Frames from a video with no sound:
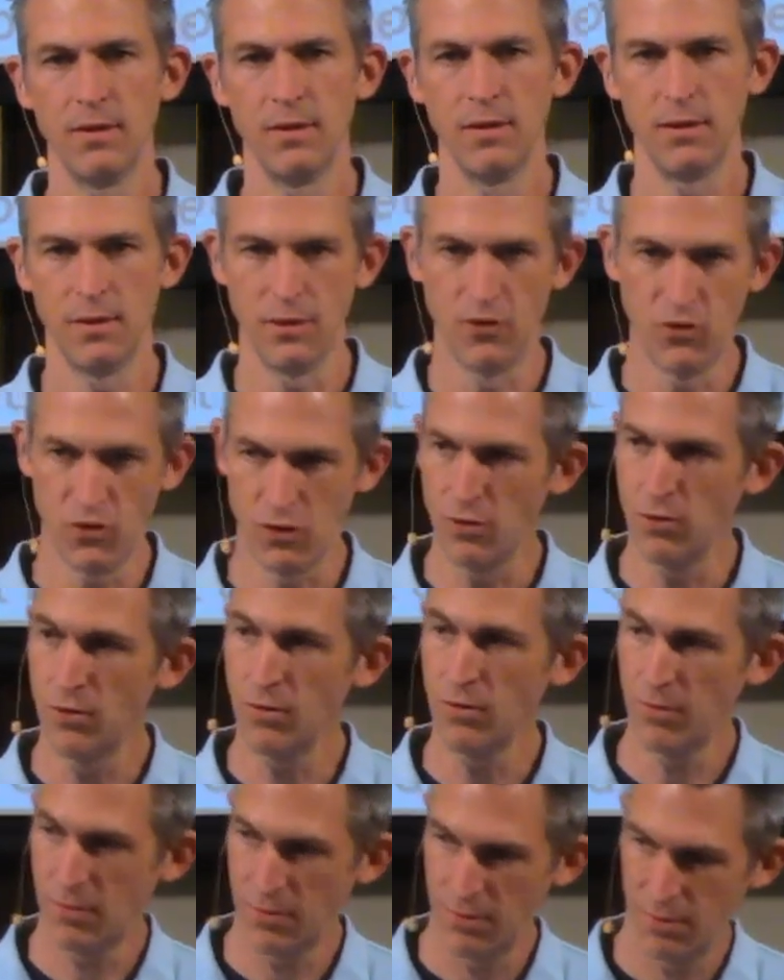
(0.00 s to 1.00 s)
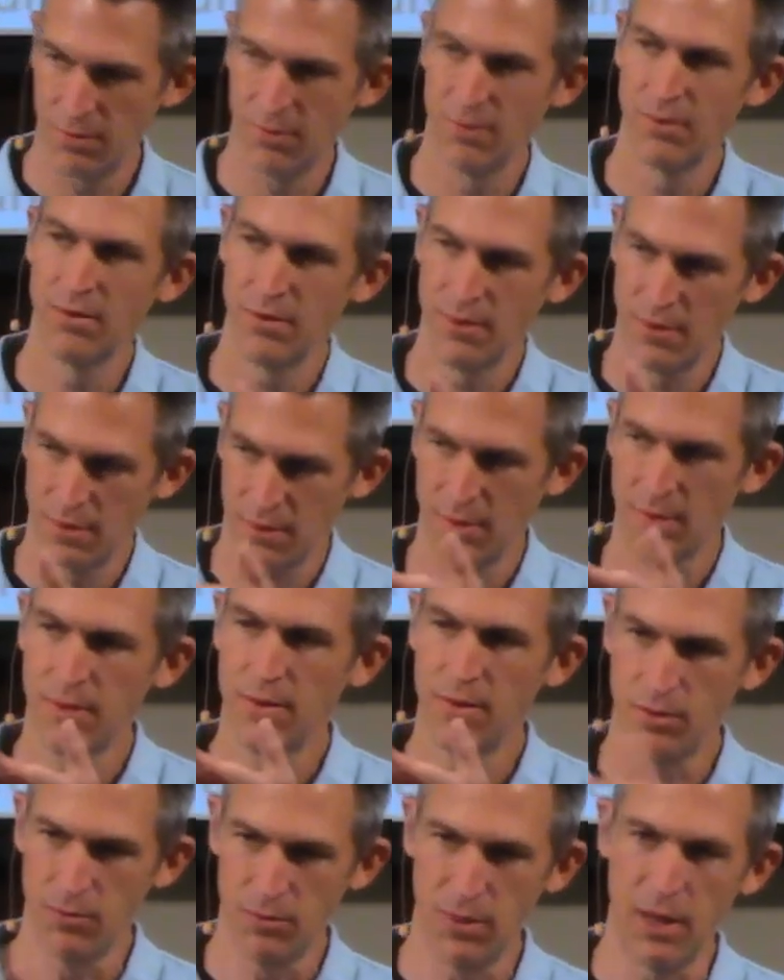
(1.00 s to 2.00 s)
The Jews,
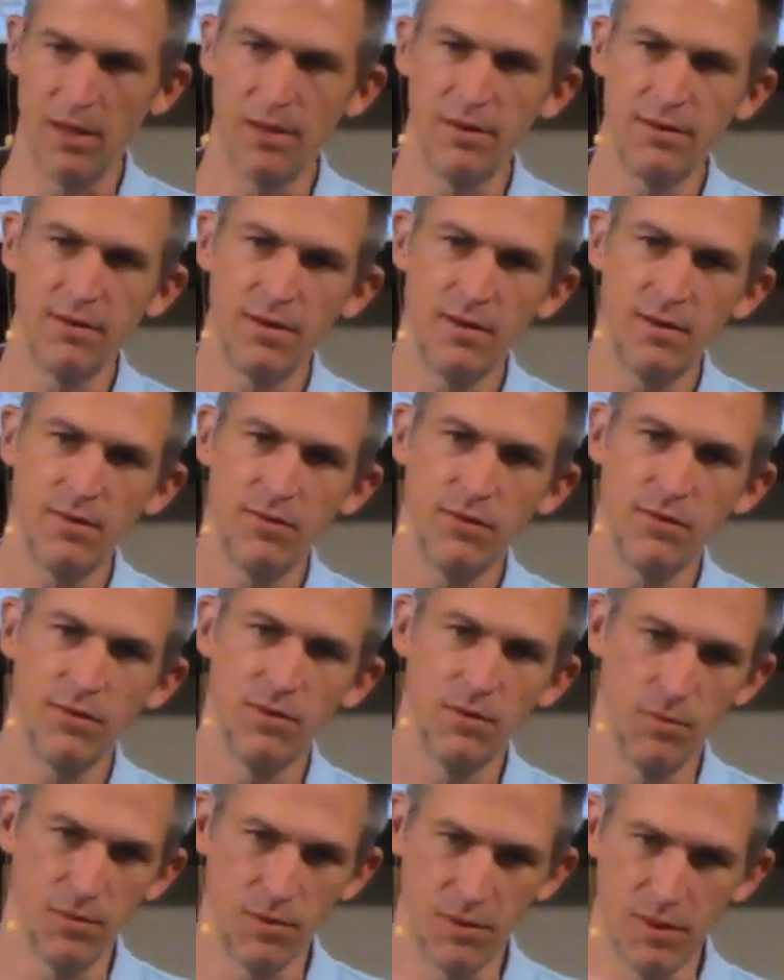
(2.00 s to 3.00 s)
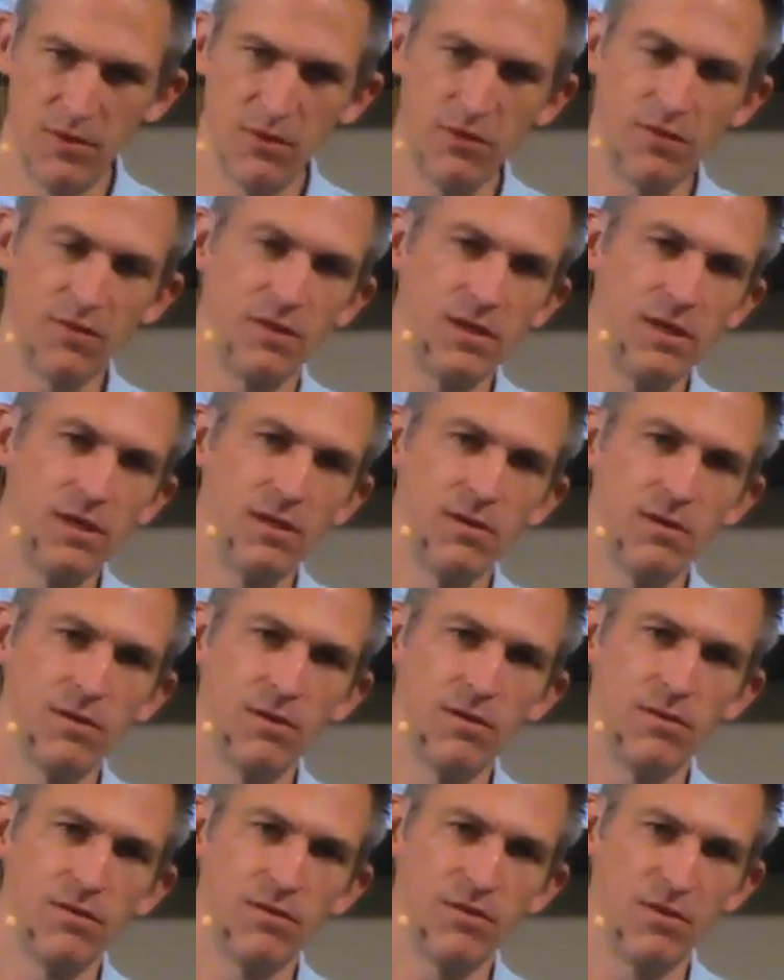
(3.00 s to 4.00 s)
the relatives, the religious
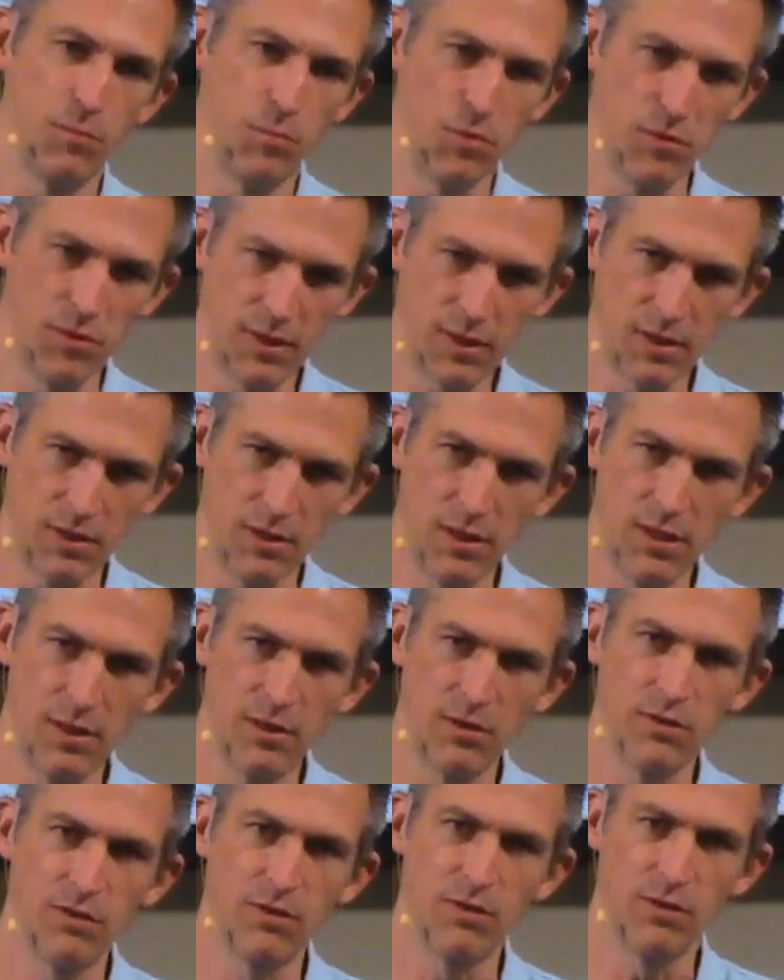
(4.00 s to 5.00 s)
leaders, the political leaders in